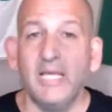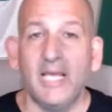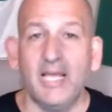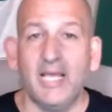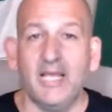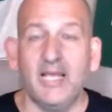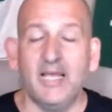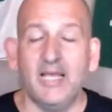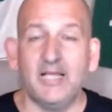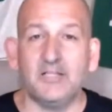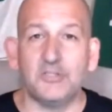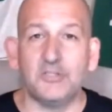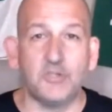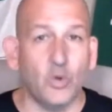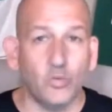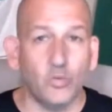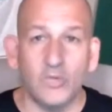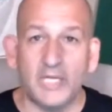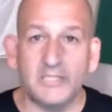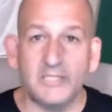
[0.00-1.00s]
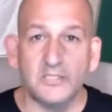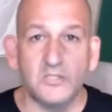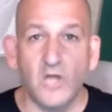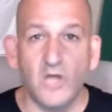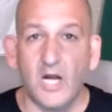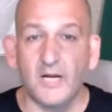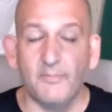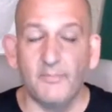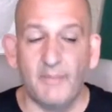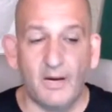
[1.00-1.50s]
and don't like to
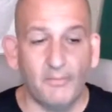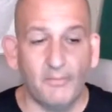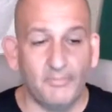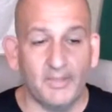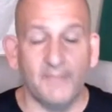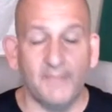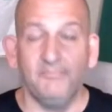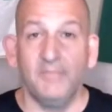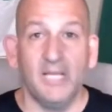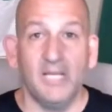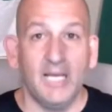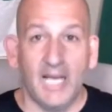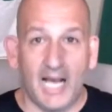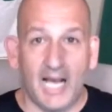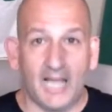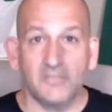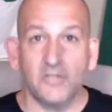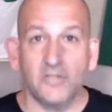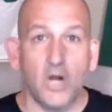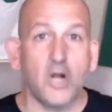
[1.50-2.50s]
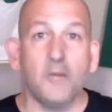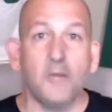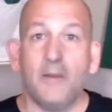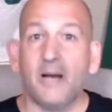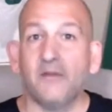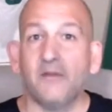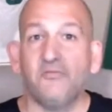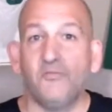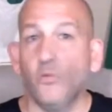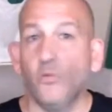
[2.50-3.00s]
talk about, but I'll talk
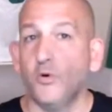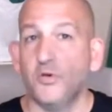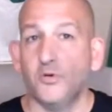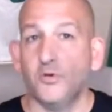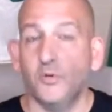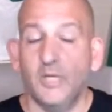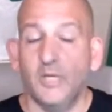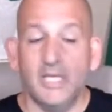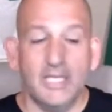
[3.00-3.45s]
about it for you.